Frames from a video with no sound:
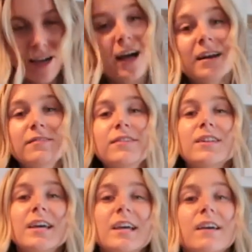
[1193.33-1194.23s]
kind of
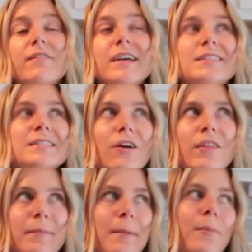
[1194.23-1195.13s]
feel like if I sell
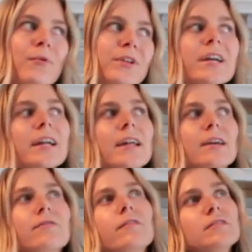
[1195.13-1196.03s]
them I'm only gonna get
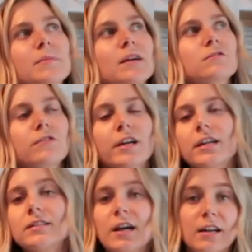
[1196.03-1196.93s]
like $50 for it, and
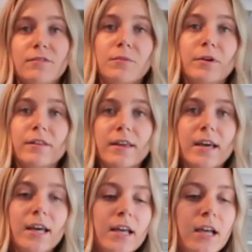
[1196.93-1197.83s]
it's not even worth
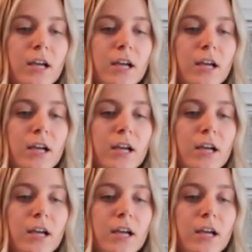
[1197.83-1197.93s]
it.